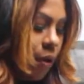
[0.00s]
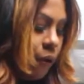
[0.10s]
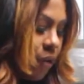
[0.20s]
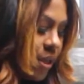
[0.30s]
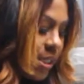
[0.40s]

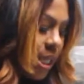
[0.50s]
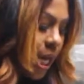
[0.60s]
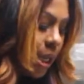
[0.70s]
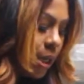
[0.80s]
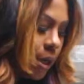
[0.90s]
For this
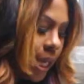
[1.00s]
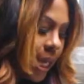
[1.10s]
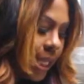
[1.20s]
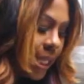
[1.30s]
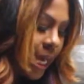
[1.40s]
color,
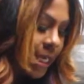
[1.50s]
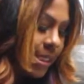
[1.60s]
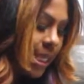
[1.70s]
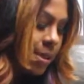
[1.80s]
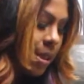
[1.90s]
like it
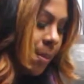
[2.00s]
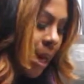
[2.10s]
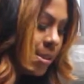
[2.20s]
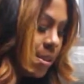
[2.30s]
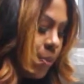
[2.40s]
says on the
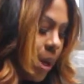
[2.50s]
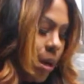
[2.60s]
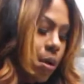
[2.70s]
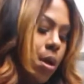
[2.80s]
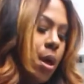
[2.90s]
box as
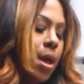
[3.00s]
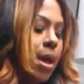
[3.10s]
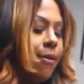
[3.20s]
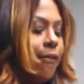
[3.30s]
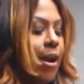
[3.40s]
well,
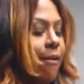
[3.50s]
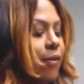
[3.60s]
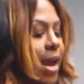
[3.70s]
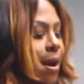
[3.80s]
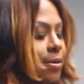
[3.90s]
for
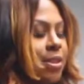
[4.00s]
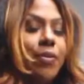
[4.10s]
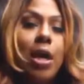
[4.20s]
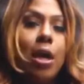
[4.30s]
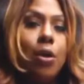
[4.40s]
every ounce of
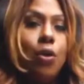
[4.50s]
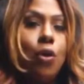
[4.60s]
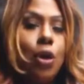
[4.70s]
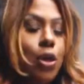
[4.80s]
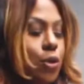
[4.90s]
color, you're
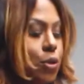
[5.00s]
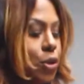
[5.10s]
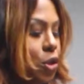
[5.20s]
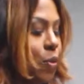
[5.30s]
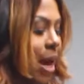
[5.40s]
going to use
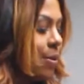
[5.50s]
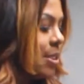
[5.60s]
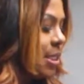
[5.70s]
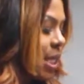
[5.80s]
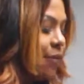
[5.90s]
2
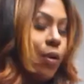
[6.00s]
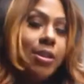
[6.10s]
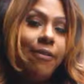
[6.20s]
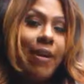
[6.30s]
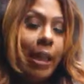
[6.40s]
ounces of your
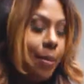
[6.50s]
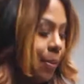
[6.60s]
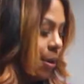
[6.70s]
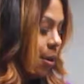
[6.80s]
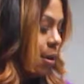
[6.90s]
developer.
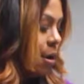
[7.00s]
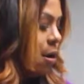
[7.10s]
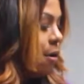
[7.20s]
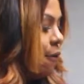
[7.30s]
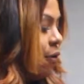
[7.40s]

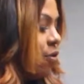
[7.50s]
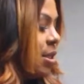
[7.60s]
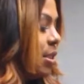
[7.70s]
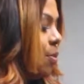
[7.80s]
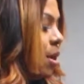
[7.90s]
For
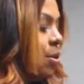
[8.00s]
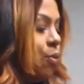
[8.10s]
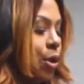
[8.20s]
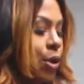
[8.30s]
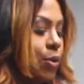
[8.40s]
this one,
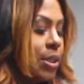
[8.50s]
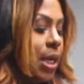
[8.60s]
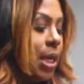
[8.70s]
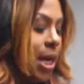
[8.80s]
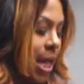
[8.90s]
we're
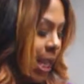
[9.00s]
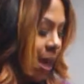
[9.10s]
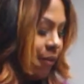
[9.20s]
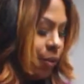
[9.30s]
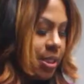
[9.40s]
using a
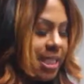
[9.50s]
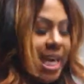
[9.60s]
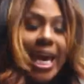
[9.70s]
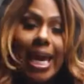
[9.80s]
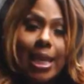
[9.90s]
level
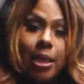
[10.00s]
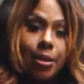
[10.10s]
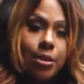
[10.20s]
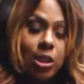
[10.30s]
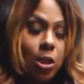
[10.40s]
10,
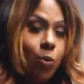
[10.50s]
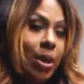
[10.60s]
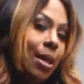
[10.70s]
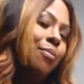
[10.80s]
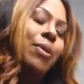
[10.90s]
so we
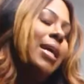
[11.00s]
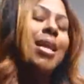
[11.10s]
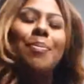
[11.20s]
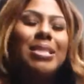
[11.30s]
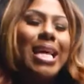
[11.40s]
can bring it
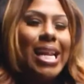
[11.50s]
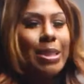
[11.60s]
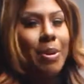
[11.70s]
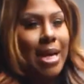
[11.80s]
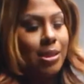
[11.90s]
up as light
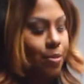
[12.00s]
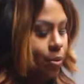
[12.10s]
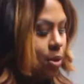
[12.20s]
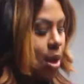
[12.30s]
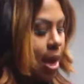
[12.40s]
as possible
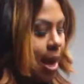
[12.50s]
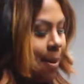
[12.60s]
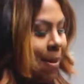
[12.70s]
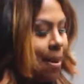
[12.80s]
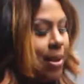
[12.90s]

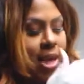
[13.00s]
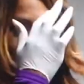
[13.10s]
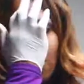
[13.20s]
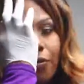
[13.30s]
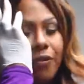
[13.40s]
and maybe
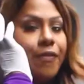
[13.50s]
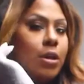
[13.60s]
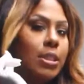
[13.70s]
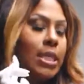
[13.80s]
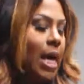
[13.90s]
get it on the
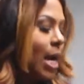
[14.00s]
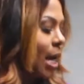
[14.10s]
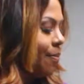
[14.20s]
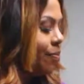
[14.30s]
first time.